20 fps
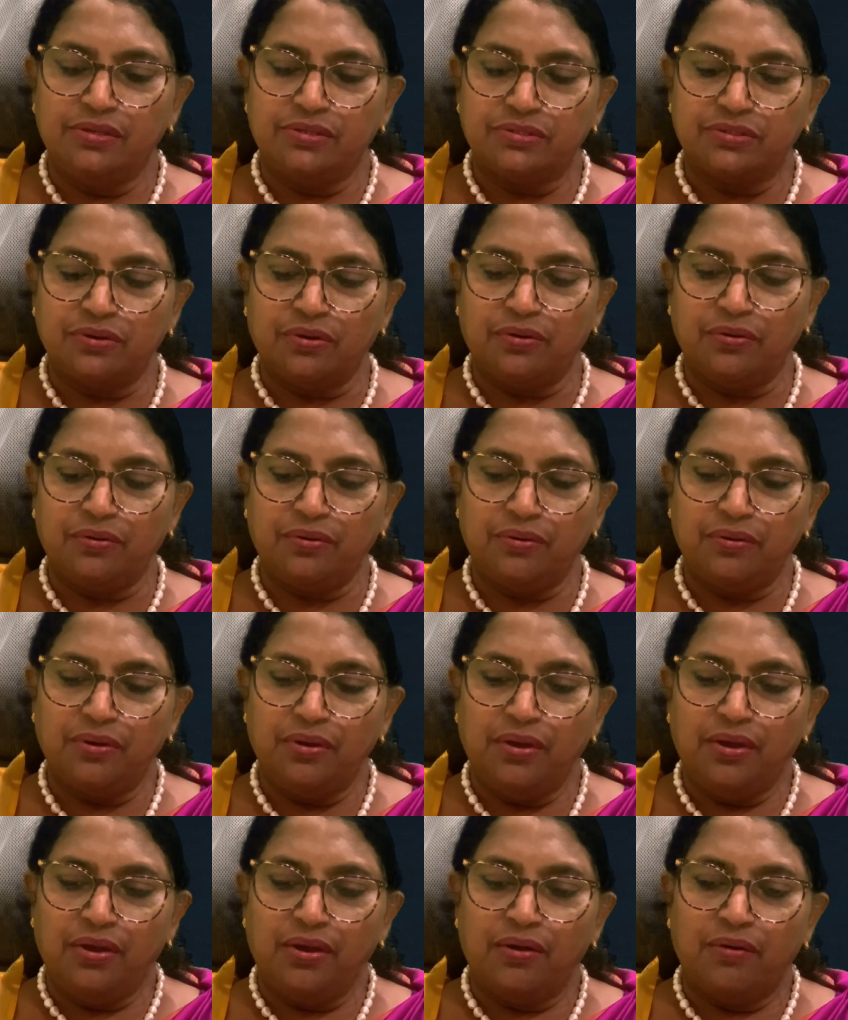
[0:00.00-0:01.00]
So
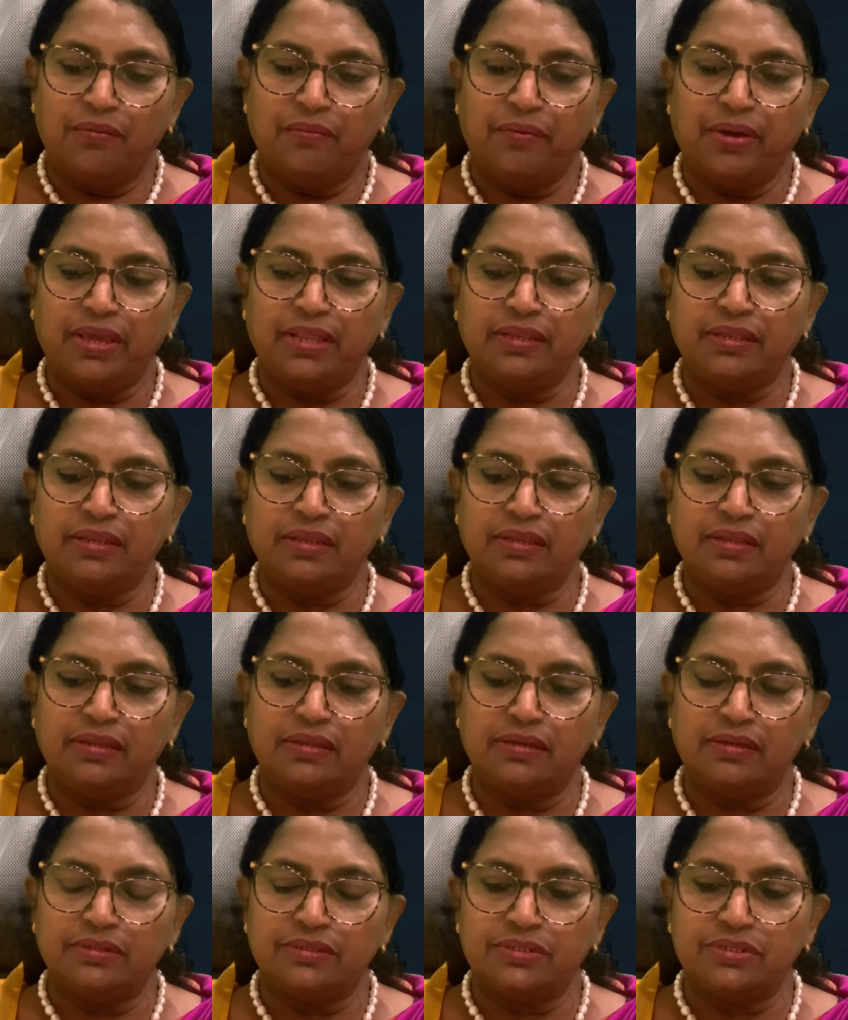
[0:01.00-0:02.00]

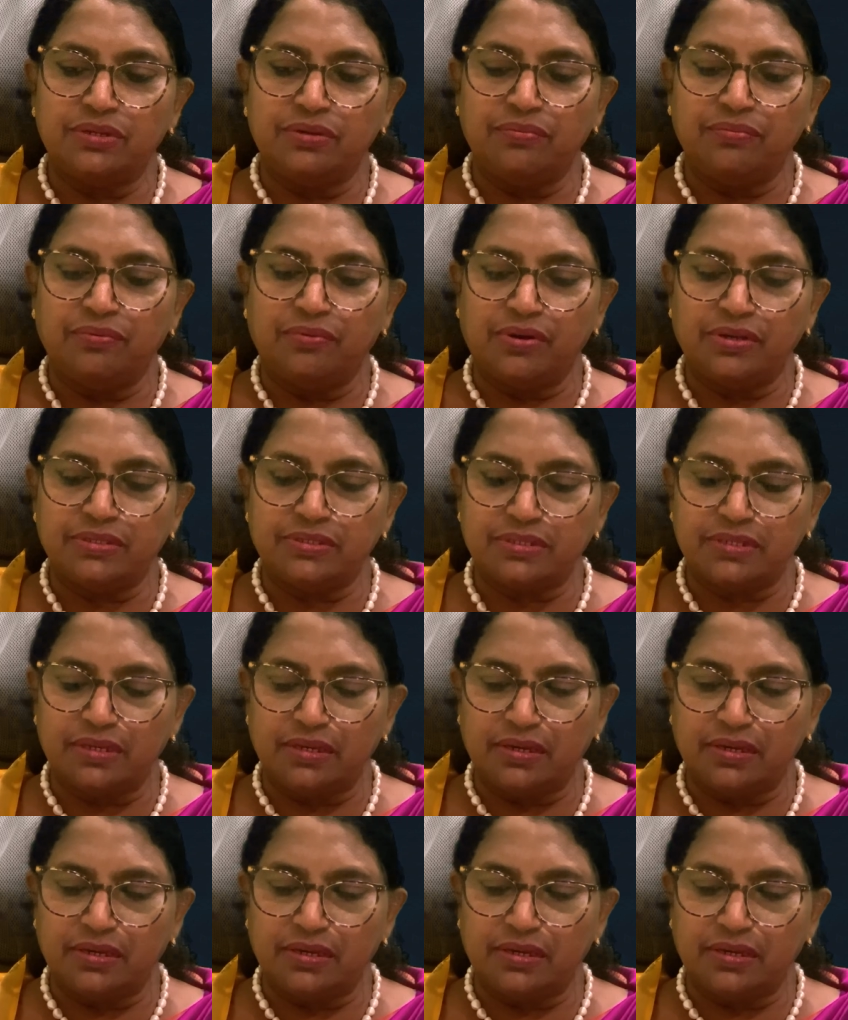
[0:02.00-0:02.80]
when she was